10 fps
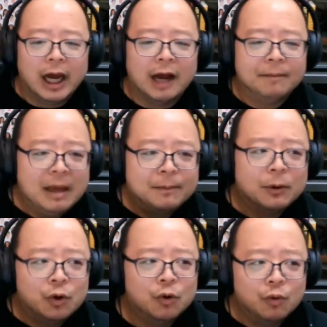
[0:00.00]
people
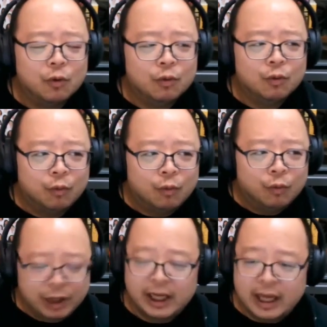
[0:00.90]
who
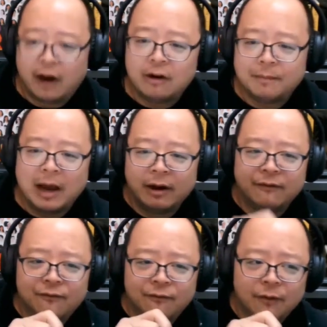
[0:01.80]
really cared about it
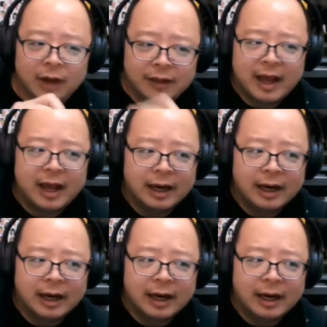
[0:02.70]
in that